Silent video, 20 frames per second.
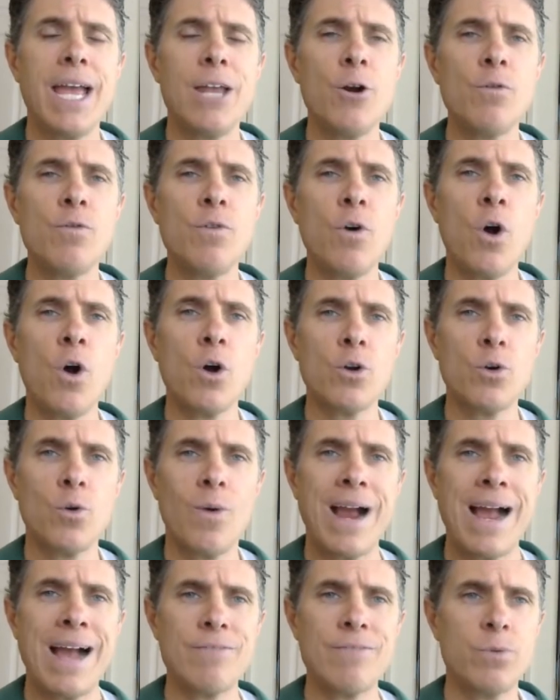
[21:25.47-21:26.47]
and overall
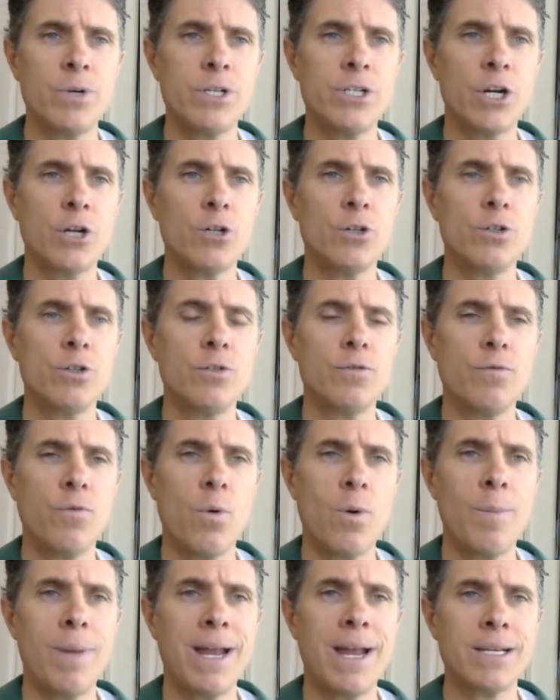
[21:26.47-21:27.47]
craft, which includes
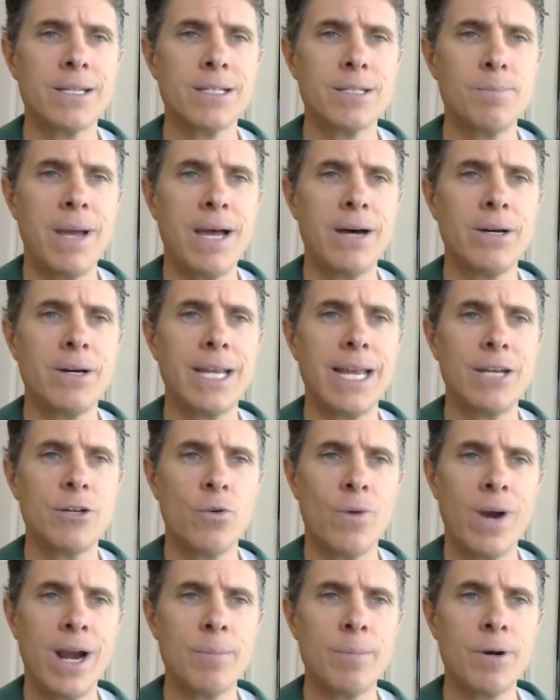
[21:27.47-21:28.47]
formatting, spelling,
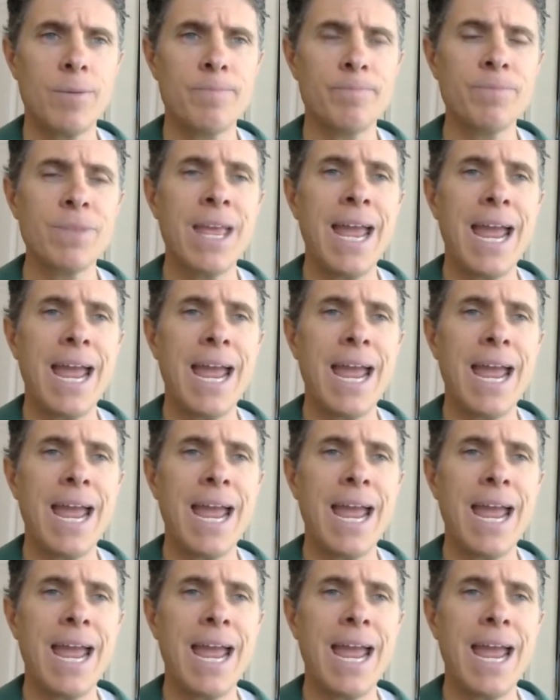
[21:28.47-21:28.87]
and grammar.